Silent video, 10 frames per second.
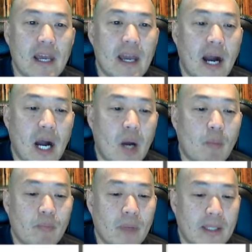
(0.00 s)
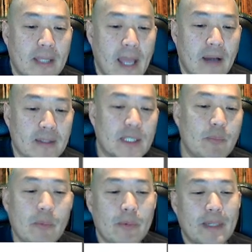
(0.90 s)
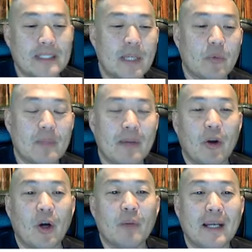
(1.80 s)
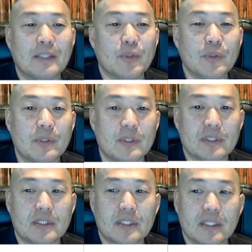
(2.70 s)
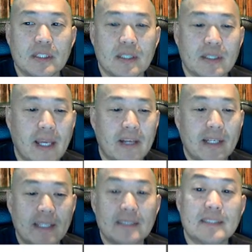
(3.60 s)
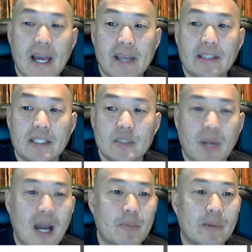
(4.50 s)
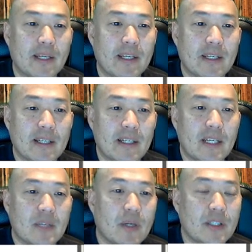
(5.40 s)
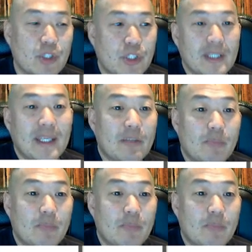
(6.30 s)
Now, some people might say, what about all my tools that are inside this property? Well, you should get